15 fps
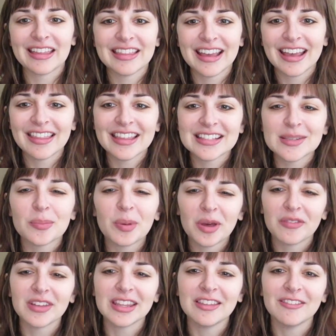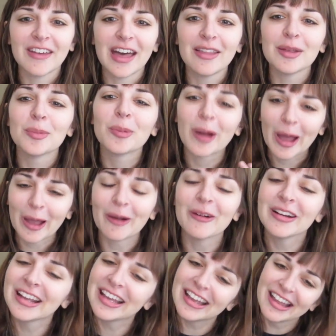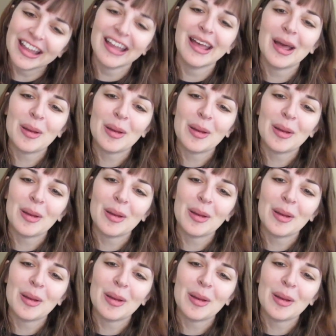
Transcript: and, and that's a perfectly valid priority,